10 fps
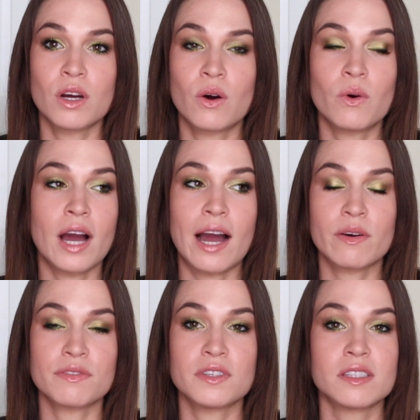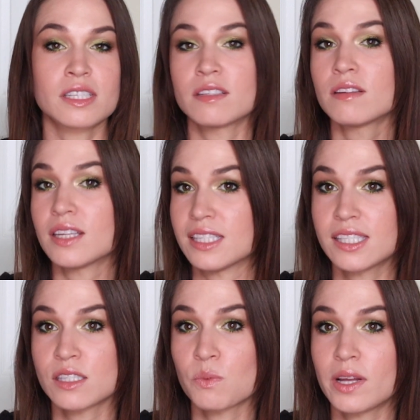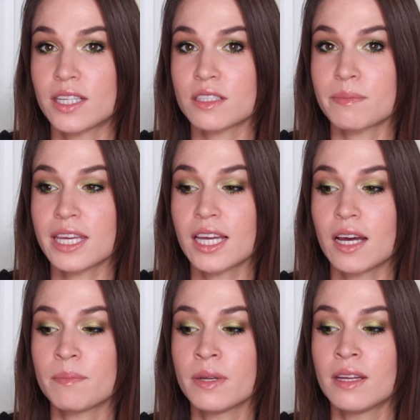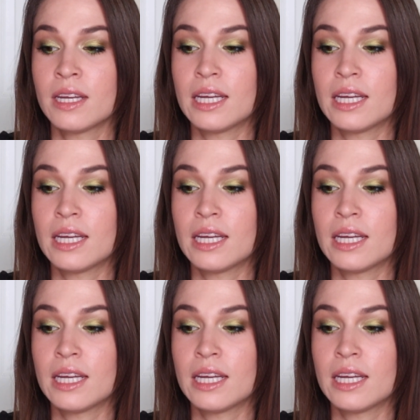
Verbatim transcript: know how it feels. It sits well under makeup,